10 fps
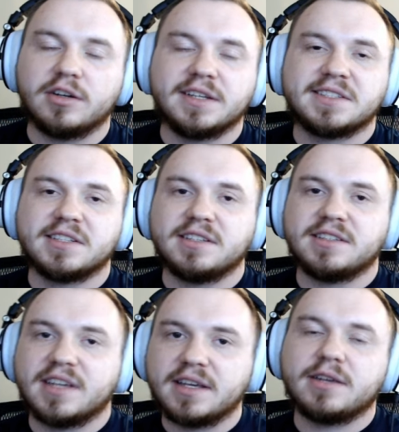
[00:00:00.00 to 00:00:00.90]
and
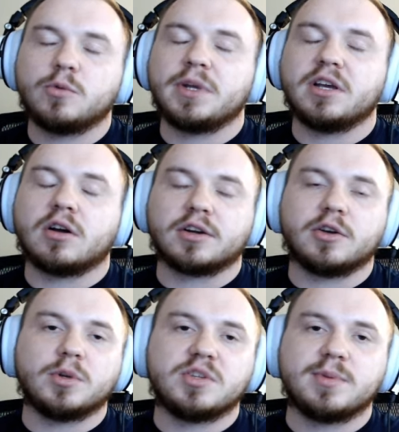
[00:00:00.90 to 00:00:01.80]
today we are
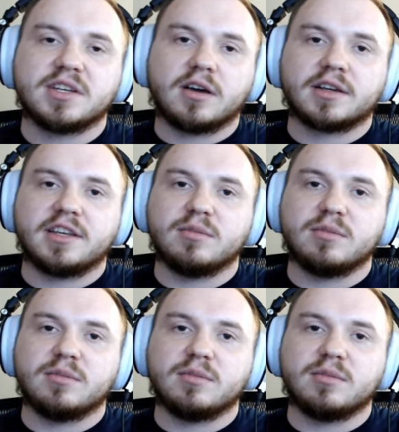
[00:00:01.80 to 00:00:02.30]
going to be talking